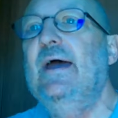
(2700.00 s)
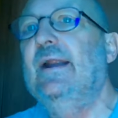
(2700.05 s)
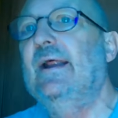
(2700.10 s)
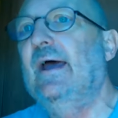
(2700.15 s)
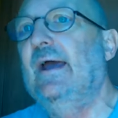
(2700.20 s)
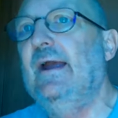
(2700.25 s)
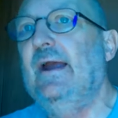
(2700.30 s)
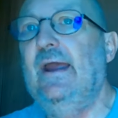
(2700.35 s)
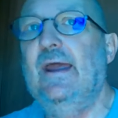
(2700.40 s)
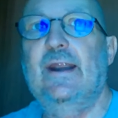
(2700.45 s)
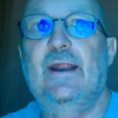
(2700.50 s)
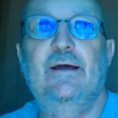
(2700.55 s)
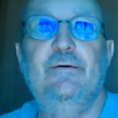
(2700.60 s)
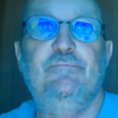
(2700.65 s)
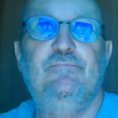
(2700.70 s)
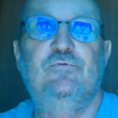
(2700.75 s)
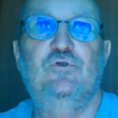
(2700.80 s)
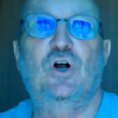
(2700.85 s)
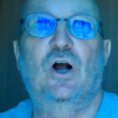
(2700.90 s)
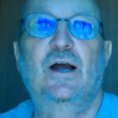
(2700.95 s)
And I
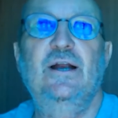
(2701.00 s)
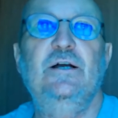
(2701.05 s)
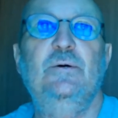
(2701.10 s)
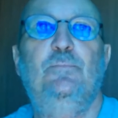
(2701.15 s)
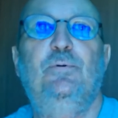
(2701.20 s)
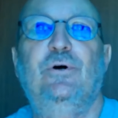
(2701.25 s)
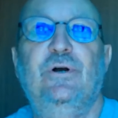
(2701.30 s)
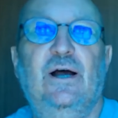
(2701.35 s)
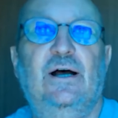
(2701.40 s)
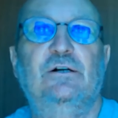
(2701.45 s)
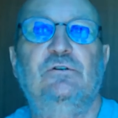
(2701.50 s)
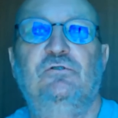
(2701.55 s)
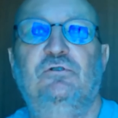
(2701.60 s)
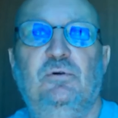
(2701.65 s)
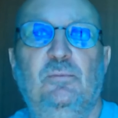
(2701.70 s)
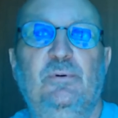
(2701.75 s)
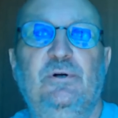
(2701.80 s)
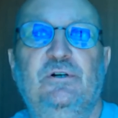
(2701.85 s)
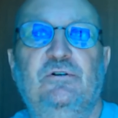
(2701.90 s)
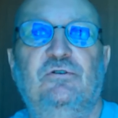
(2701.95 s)
tried to put out
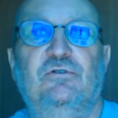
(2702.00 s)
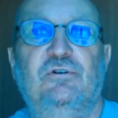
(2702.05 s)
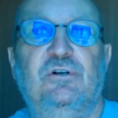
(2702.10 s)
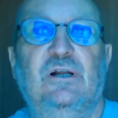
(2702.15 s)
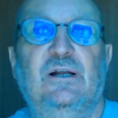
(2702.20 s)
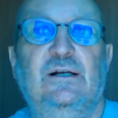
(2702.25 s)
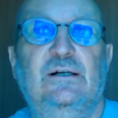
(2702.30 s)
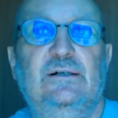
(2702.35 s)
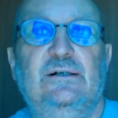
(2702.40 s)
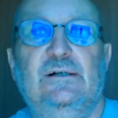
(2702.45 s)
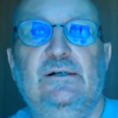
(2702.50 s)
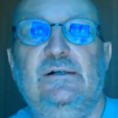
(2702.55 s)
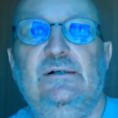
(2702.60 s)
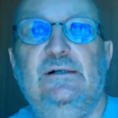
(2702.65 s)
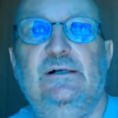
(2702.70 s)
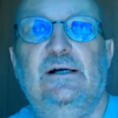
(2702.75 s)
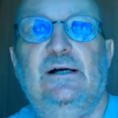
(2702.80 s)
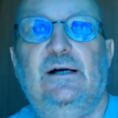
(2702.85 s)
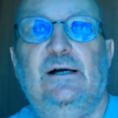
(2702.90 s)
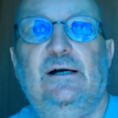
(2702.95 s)
some interesting
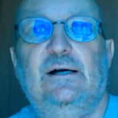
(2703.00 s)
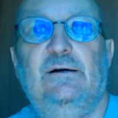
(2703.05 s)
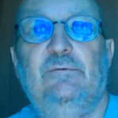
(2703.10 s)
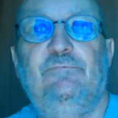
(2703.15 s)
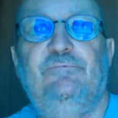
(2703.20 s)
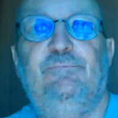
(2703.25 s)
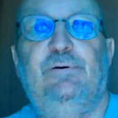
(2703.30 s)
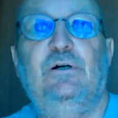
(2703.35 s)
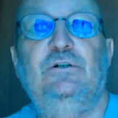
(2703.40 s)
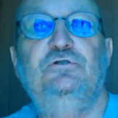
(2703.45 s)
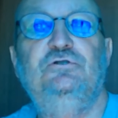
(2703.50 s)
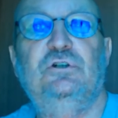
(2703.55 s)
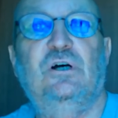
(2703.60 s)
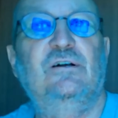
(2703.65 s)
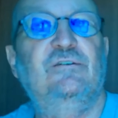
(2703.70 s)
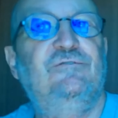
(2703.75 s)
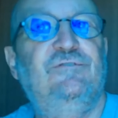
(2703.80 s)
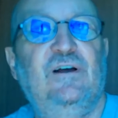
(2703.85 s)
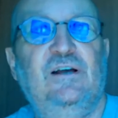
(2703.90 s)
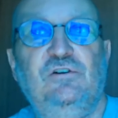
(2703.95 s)
posts
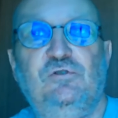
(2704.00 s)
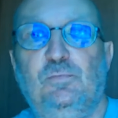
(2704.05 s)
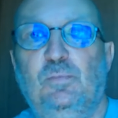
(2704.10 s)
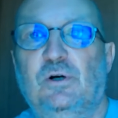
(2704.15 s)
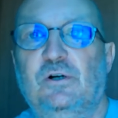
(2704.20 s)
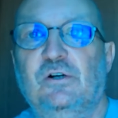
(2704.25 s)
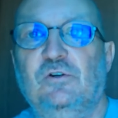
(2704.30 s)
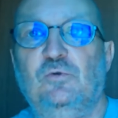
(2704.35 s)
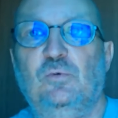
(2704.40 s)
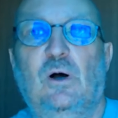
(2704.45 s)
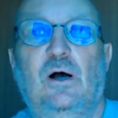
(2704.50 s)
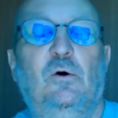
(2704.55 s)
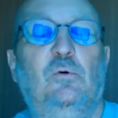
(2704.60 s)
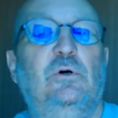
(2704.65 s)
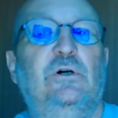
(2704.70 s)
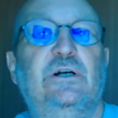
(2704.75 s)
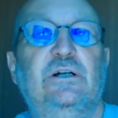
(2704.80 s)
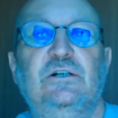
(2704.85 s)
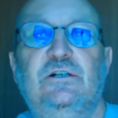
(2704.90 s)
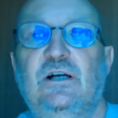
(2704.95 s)
on Facebook as well.
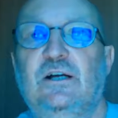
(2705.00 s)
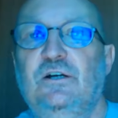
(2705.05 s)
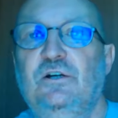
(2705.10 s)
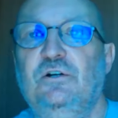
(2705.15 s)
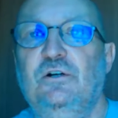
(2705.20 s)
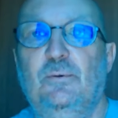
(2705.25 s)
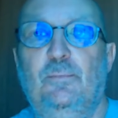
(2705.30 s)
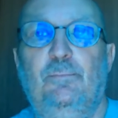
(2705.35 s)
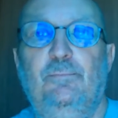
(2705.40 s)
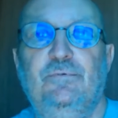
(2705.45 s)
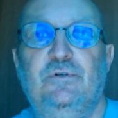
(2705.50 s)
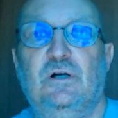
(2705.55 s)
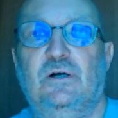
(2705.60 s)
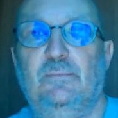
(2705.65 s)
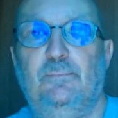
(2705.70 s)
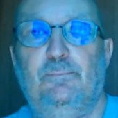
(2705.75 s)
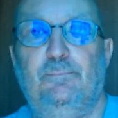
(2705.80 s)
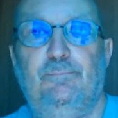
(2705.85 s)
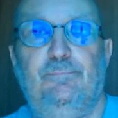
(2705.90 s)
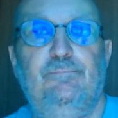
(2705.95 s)
We'll continue
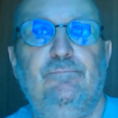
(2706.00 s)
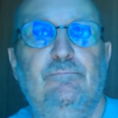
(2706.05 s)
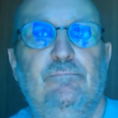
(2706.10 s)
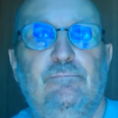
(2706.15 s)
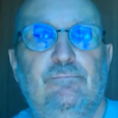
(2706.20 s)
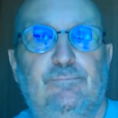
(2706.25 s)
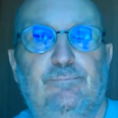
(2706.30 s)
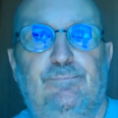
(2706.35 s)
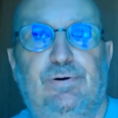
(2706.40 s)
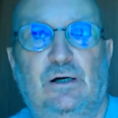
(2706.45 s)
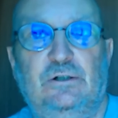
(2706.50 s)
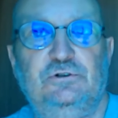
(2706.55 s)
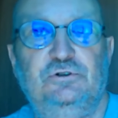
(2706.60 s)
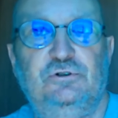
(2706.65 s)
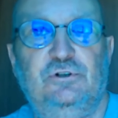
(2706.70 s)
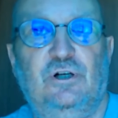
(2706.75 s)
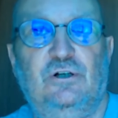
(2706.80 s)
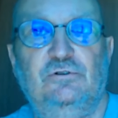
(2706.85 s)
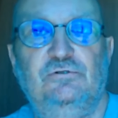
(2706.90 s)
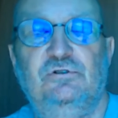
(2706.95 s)
to
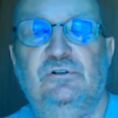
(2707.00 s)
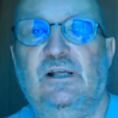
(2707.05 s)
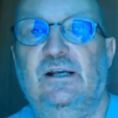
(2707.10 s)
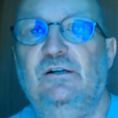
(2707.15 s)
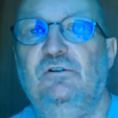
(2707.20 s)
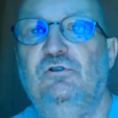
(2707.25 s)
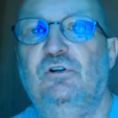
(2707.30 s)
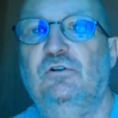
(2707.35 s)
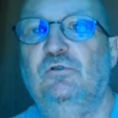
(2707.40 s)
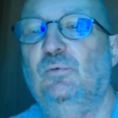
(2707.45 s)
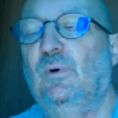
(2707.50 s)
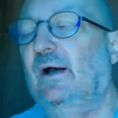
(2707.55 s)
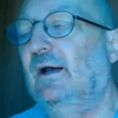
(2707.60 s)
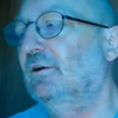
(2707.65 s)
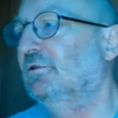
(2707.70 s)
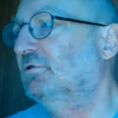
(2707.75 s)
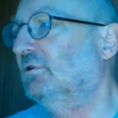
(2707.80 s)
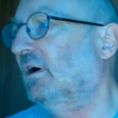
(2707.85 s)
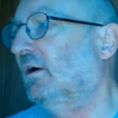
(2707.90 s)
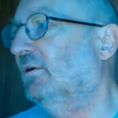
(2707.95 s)
post those things as
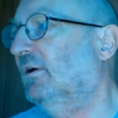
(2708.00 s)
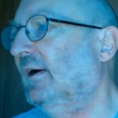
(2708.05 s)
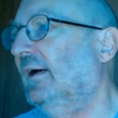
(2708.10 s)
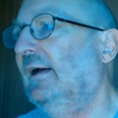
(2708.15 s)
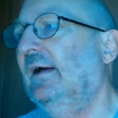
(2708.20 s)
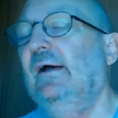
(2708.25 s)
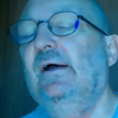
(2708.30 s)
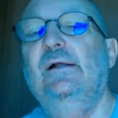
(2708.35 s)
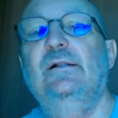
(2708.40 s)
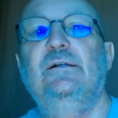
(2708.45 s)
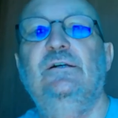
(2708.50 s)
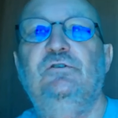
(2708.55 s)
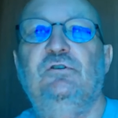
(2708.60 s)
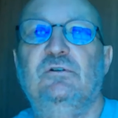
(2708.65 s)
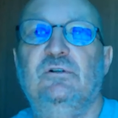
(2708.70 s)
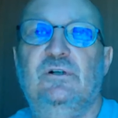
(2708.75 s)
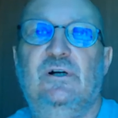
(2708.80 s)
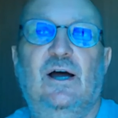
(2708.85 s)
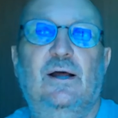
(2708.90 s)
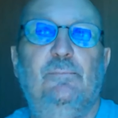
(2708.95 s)
well. So
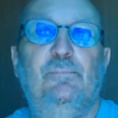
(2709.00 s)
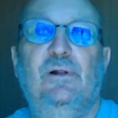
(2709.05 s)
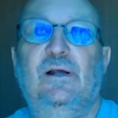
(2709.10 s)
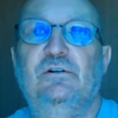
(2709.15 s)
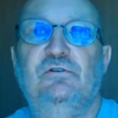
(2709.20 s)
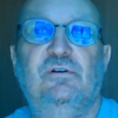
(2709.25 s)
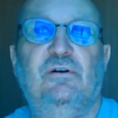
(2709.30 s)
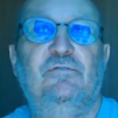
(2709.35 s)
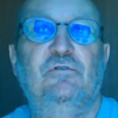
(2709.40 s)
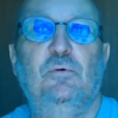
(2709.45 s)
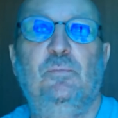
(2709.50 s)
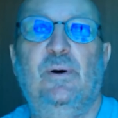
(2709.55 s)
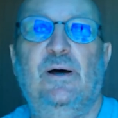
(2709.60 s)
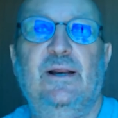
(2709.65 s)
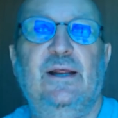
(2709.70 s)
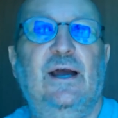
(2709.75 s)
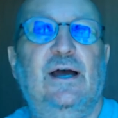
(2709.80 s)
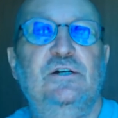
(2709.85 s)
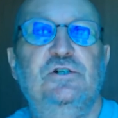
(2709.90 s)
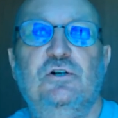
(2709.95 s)
listen, God bless
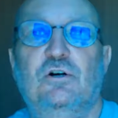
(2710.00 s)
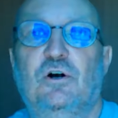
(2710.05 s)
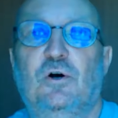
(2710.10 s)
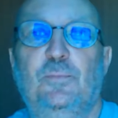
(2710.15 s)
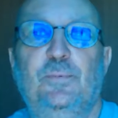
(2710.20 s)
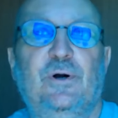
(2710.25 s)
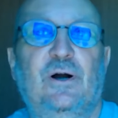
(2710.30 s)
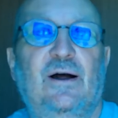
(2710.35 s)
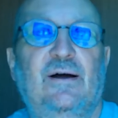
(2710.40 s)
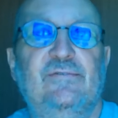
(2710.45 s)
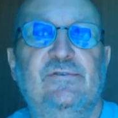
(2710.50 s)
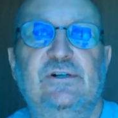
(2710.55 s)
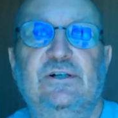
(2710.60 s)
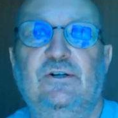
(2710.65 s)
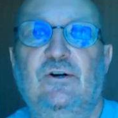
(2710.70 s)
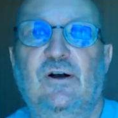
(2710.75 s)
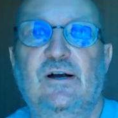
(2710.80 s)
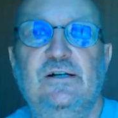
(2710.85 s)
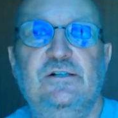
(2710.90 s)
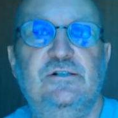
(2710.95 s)
everybody. I sure hope you're having
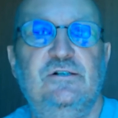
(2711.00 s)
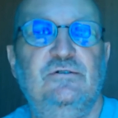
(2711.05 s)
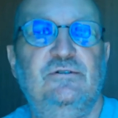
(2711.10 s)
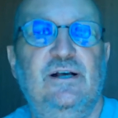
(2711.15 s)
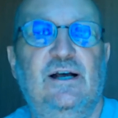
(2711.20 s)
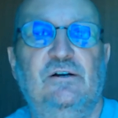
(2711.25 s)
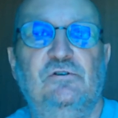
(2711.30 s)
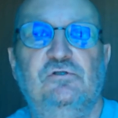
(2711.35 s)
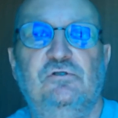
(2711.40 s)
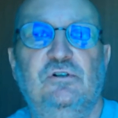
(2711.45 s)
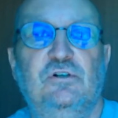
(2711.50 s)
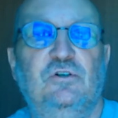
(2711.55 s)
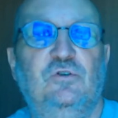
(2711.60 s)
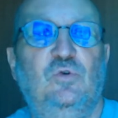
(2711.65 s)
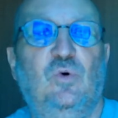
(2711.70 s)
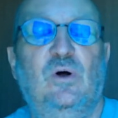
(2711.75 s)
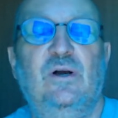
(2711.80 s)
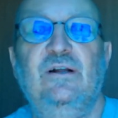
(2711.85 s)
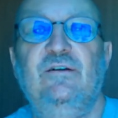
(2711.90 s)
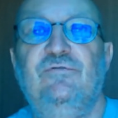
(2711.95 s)
a great
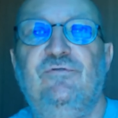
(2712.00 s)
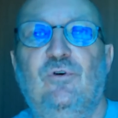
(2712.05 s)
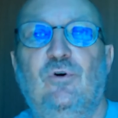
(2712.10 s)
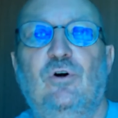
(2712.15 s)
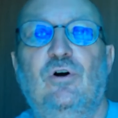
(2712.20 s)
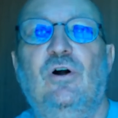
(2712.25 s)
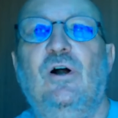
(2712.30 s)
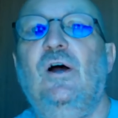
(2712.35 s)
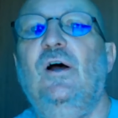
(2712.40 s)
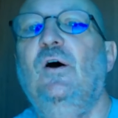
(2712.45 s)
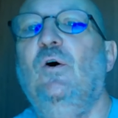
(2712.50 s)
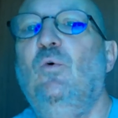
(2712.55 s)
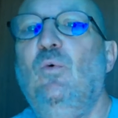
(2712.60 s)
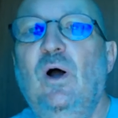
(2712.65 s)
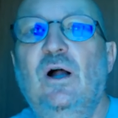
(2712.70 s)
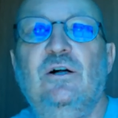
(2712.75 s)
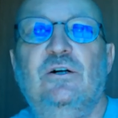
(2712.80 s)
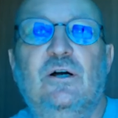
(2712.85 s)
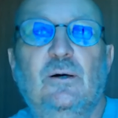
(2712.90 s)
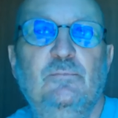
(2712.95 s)
2024.
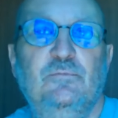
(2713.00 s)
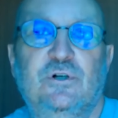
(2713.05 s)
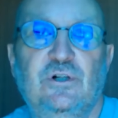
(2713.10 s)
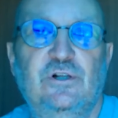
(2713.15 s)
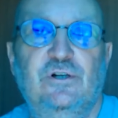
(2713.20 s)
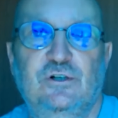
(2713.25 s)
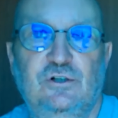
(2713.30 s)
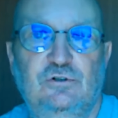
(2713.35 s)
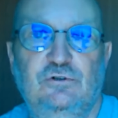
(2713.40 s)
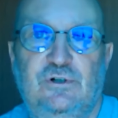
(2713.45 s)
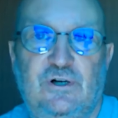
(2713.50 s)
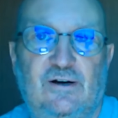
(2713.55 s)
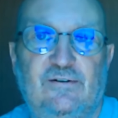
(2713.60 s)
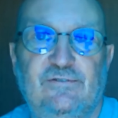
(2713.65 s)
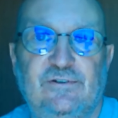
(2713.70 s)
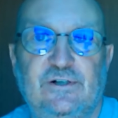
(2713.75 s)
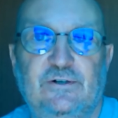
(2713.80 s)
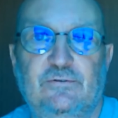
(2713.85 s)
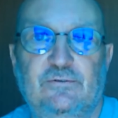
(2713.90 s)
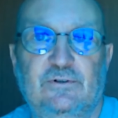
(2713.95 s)
Welcome to the new
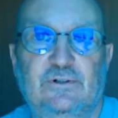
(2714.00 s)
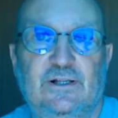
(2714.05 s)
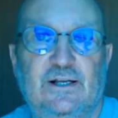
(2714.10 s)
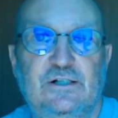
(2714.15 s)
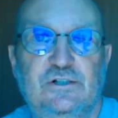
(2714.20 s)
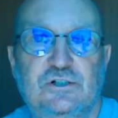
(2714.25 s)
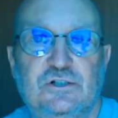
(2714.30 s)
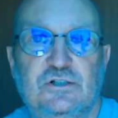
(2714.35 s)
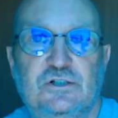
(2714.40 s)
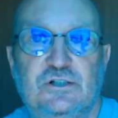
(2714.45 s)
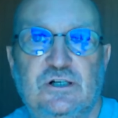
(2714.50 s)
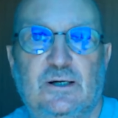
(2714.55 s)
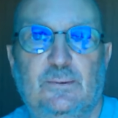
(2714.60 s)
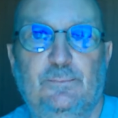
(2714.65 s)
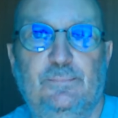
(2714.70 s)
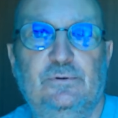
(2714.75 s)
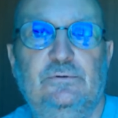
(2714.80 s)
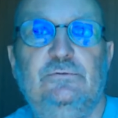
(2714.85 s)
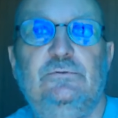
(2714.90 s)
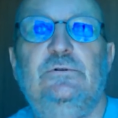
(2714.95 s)
covenant
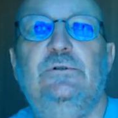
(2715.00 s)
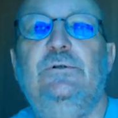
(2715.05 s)
relationship.